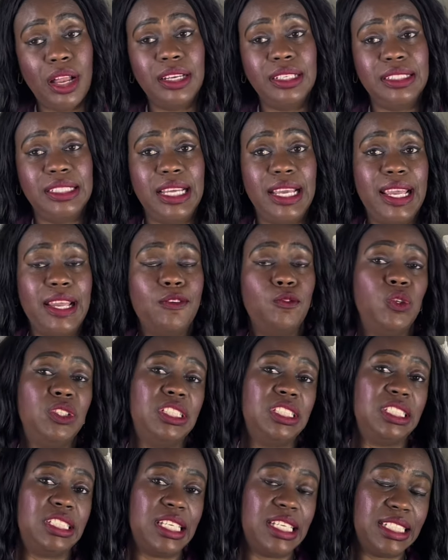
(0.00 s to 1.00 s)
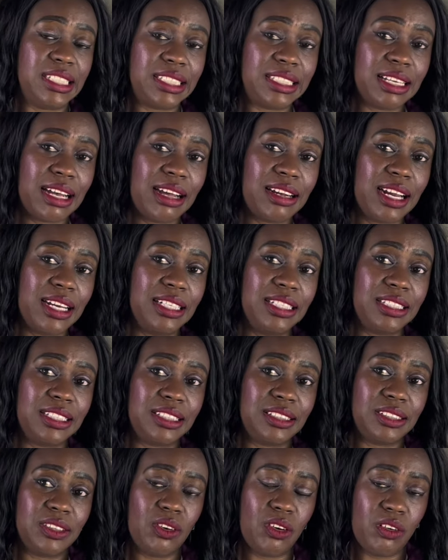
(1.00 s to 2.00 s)
holiday, which is Easter, that
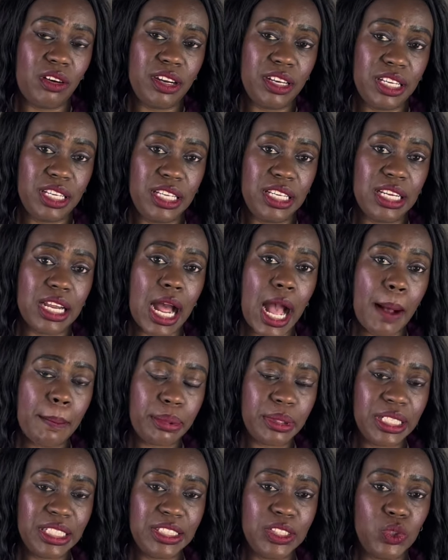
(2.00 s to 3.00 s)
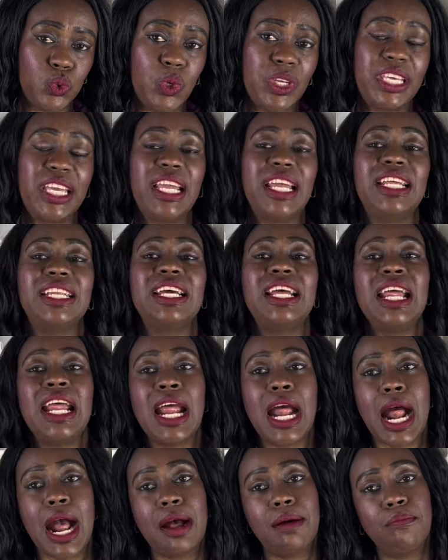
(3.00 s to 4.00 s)
is already happening this weekend,
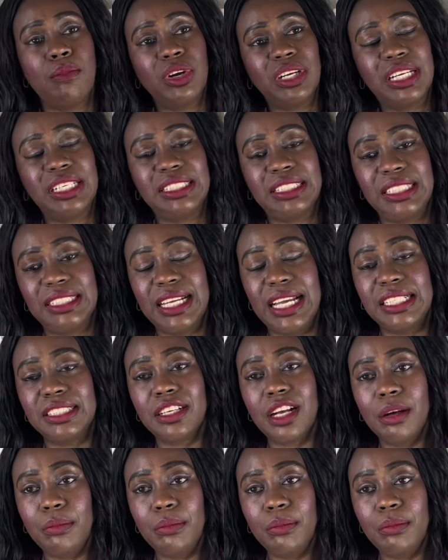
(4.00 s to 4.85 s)
and Mother's Day that is